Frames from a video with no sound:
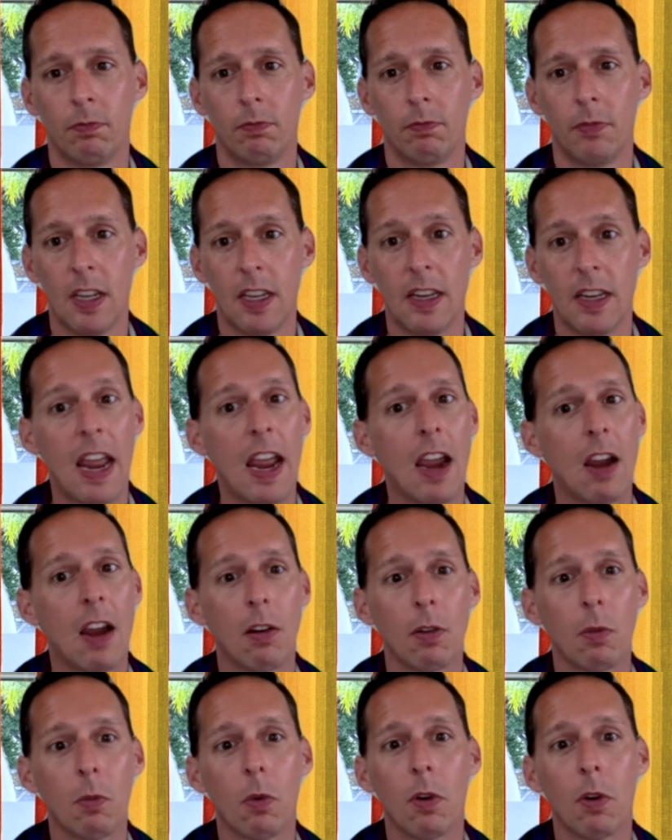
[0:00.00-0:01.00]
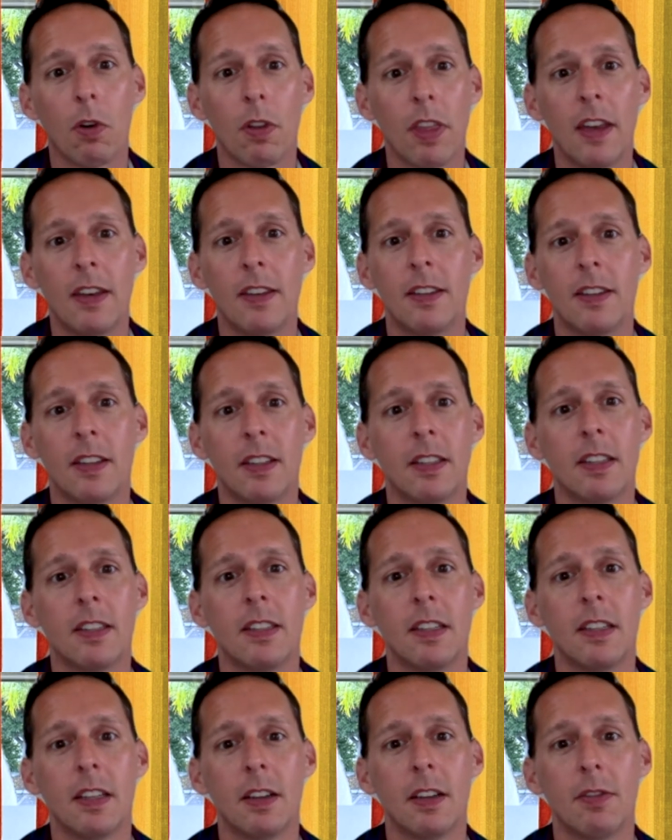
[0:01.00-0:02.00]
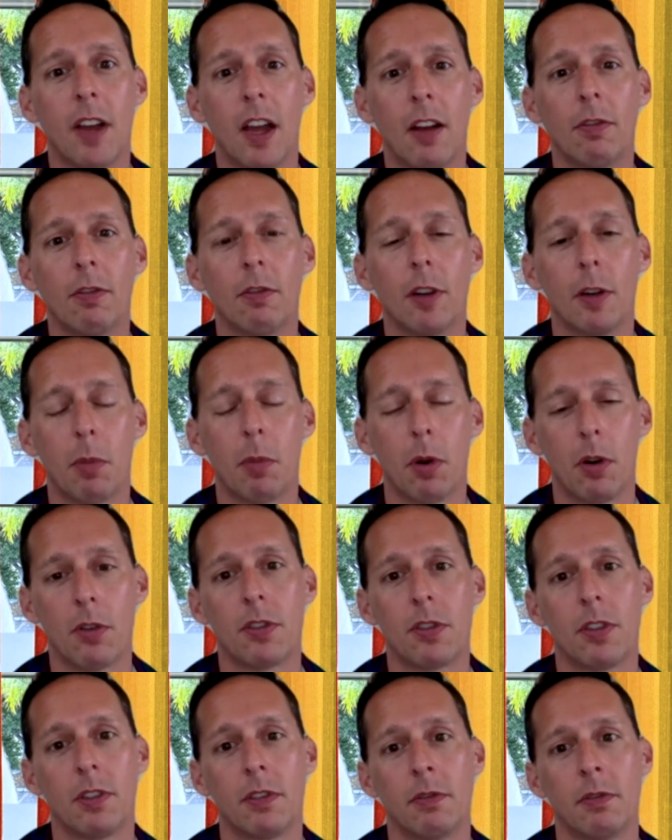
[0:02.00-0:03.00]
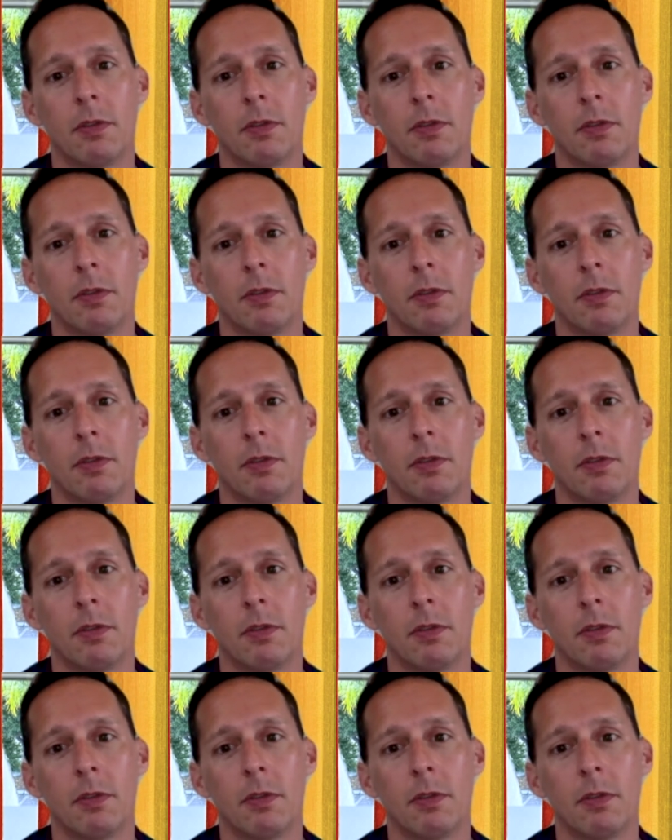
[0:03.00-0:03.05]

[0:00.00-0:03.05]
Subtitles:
The inherent worth and dignity of every person.